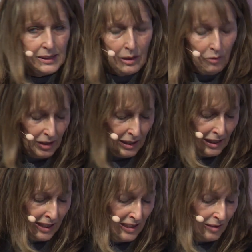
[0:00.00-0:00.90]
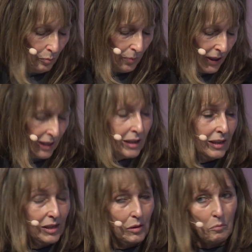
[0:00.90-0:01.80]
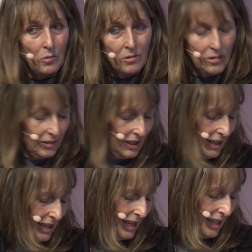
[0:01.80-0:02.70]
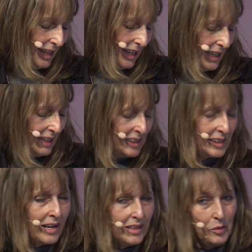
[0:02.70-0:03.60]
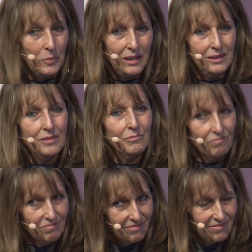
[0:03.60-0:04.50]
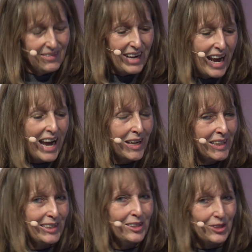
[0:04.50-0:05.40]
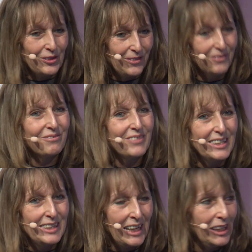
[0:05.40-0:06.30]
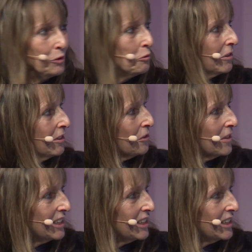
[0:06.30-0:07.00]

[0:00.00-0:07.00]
definitely bring more excitement. I think so. Thank you for your